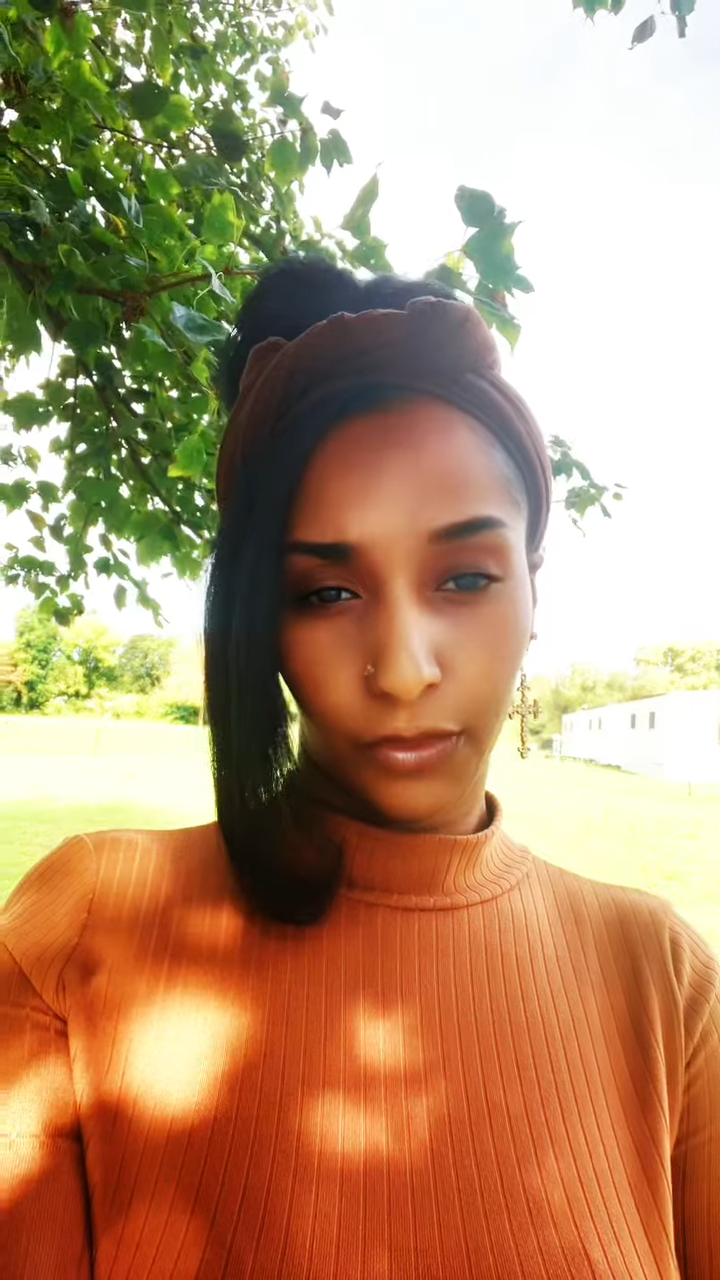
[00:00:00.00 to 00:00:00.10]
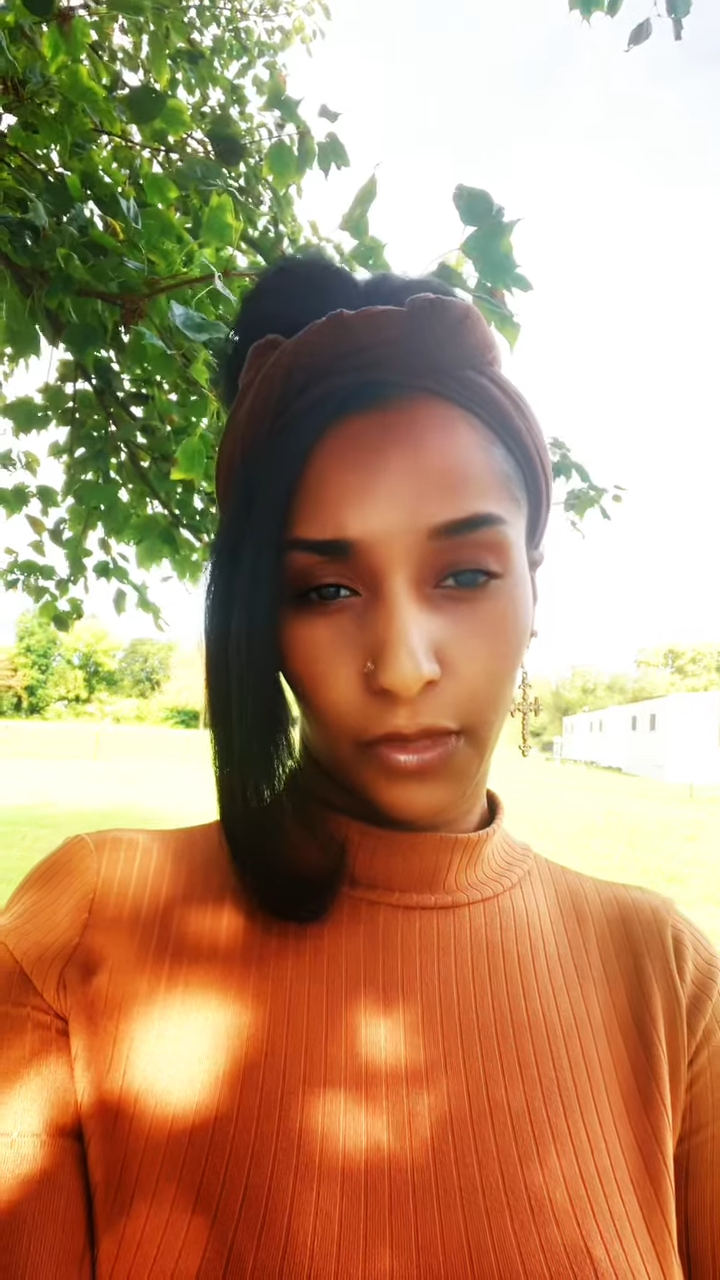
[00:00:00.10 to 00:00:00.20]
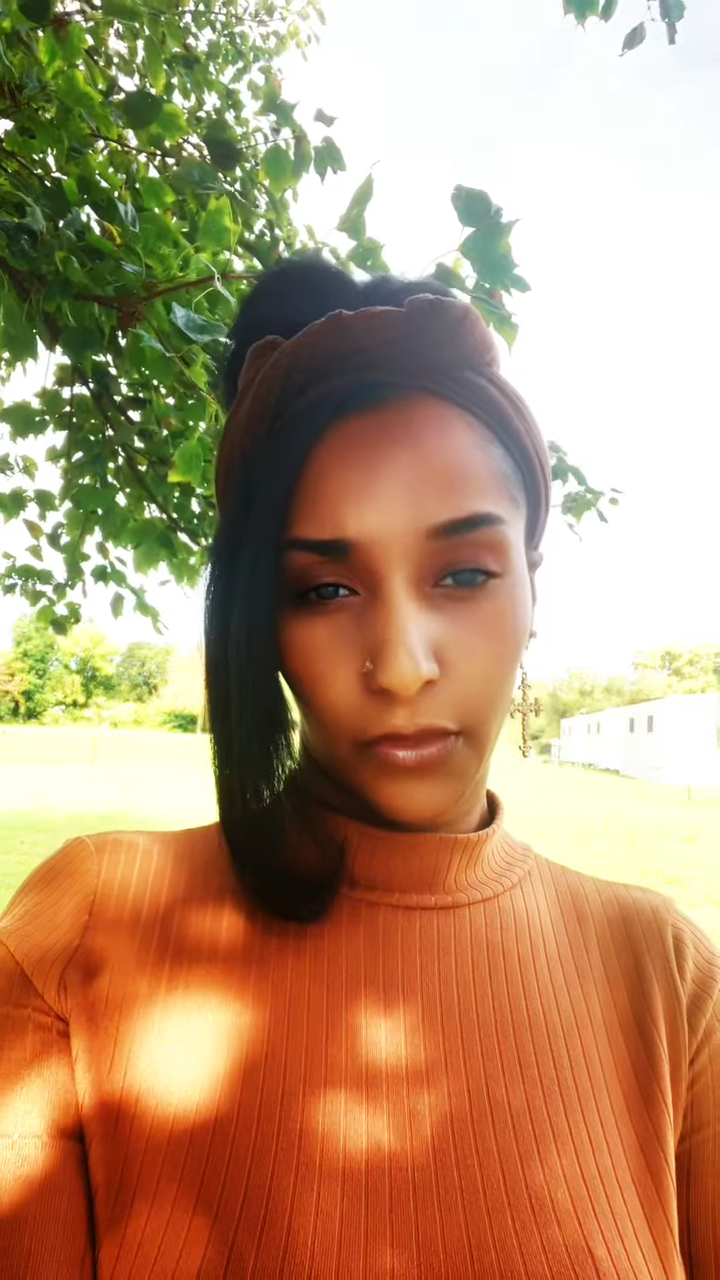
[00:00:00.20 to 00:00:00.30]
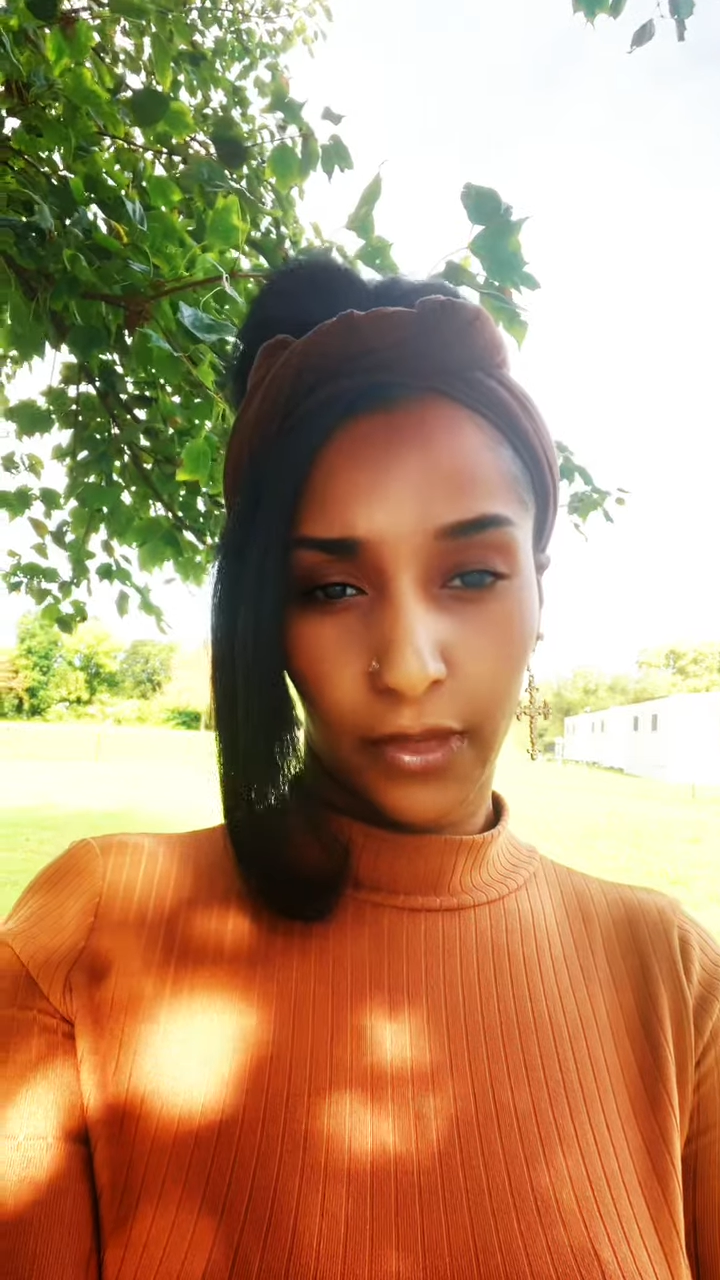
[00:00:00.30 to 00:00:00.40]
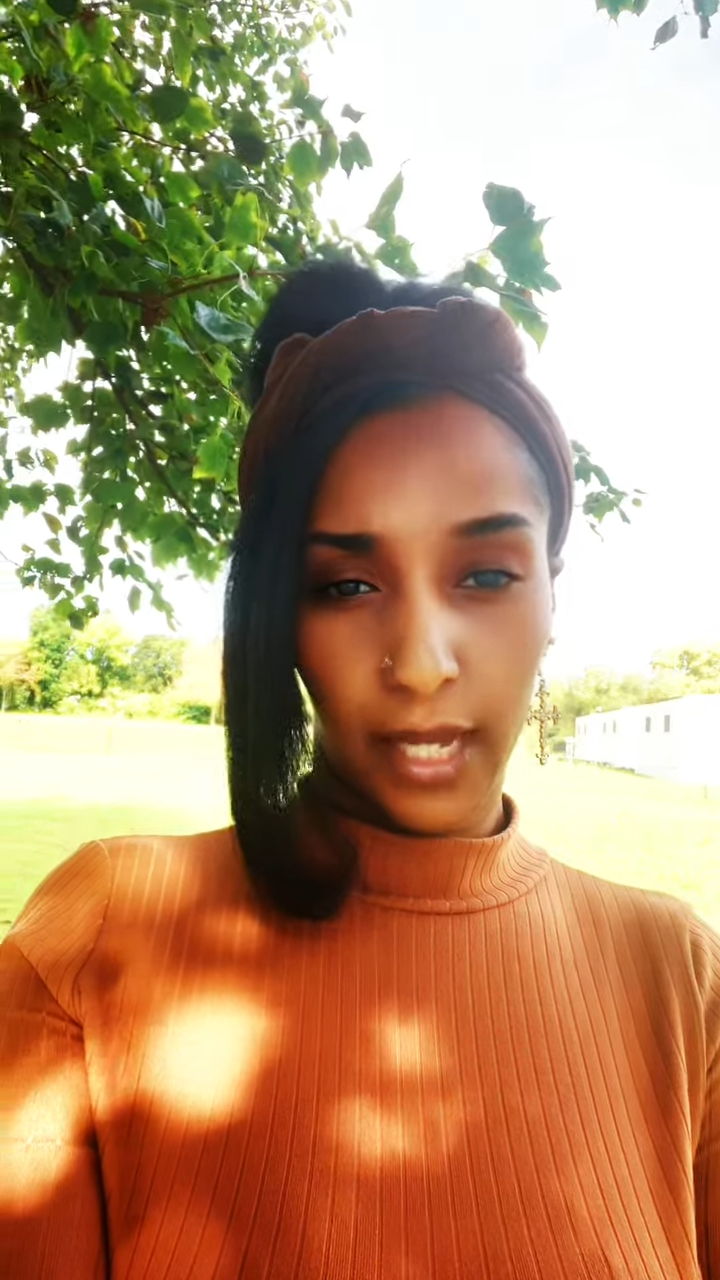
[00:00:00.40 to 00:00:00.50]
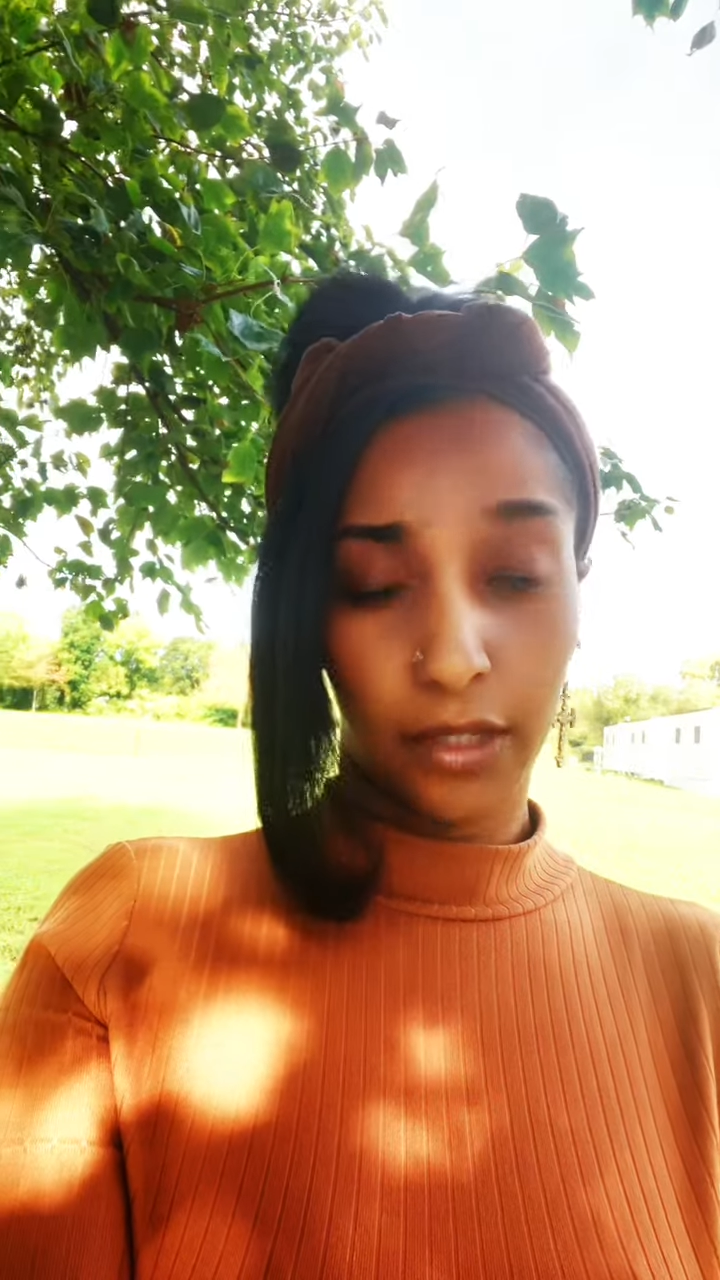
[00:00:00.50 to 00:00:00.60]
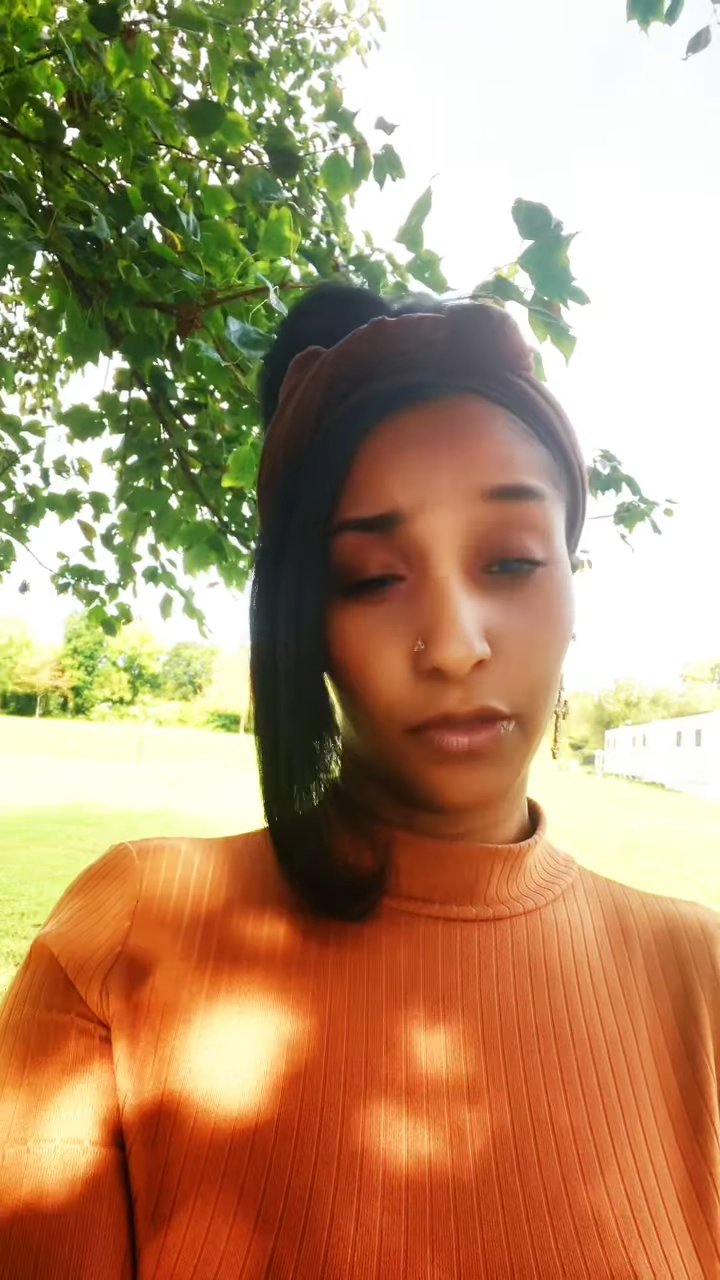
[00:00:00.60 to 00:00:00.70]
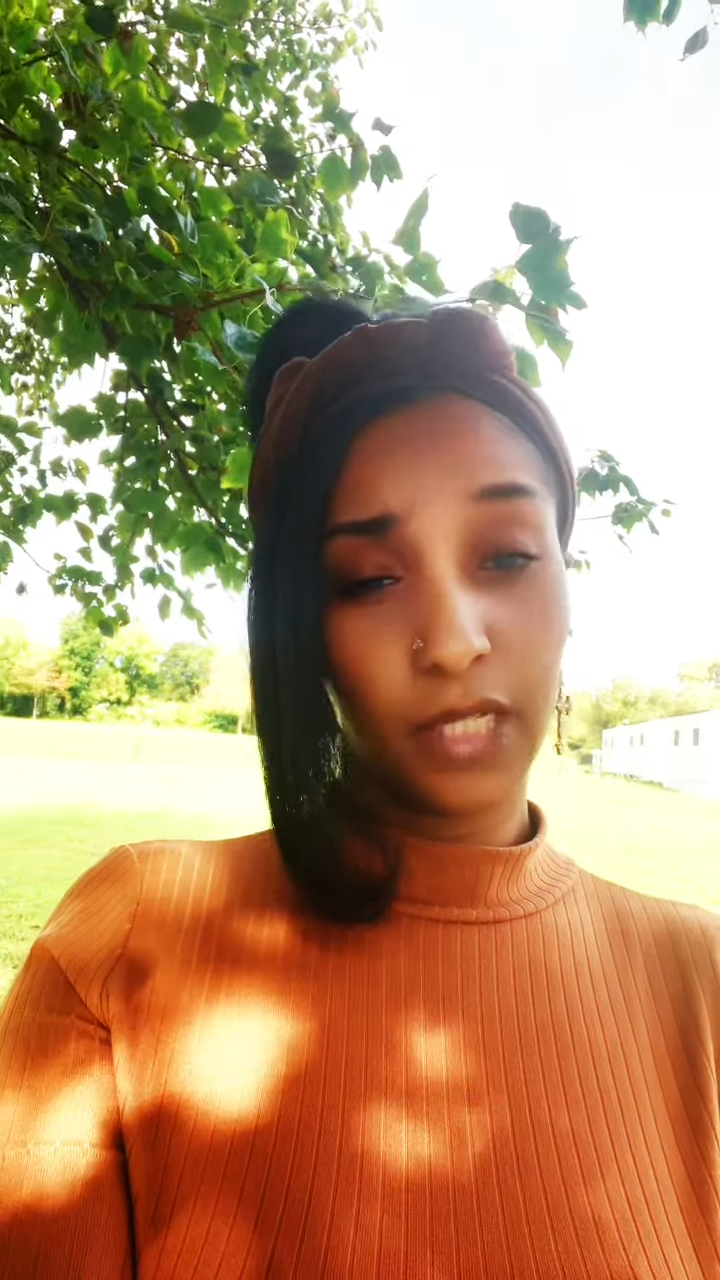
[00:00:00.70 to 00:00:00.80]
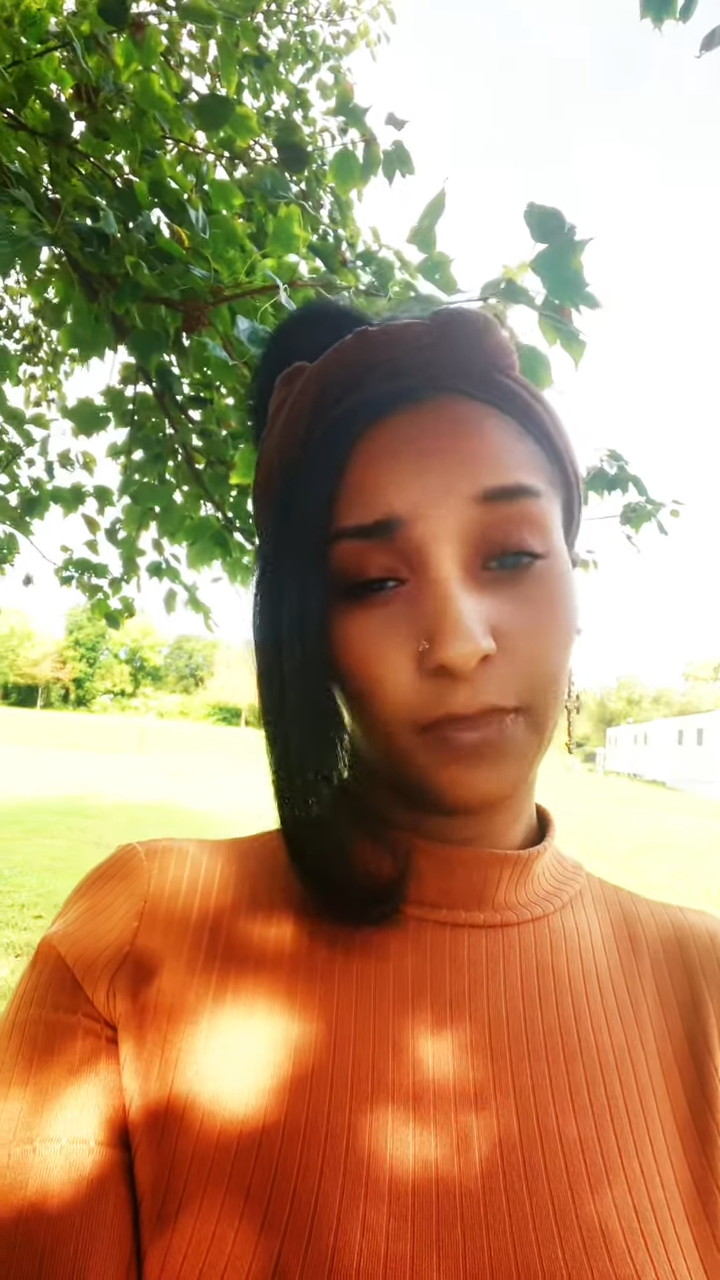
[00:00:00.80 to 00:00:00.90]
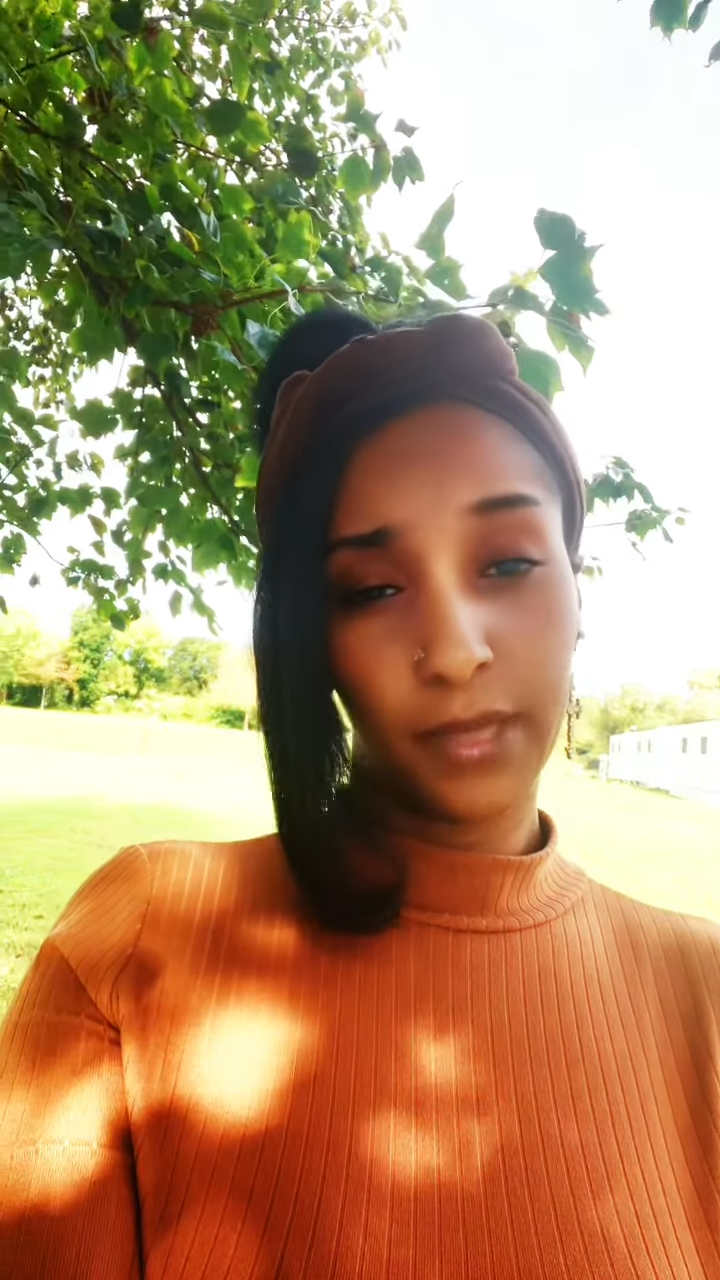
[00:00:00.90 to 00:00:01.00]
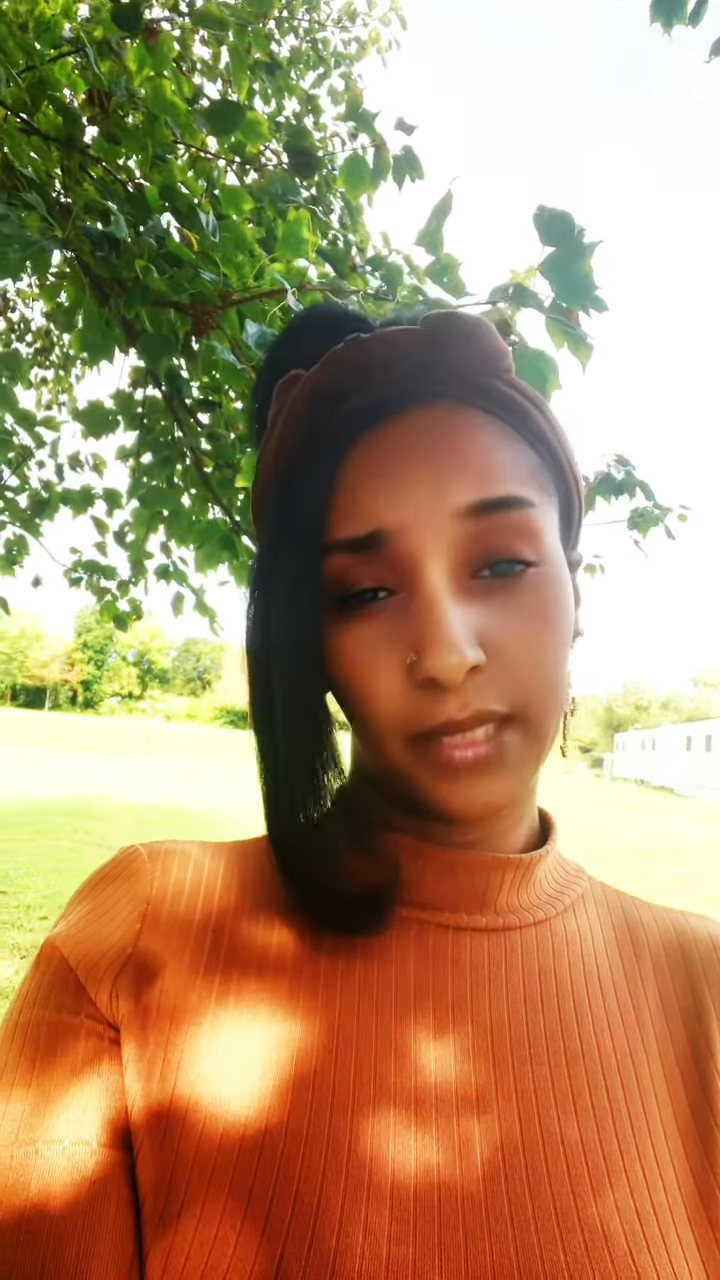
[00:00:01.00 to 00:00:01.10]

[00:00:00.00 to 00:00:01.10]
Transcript: Okay, you could be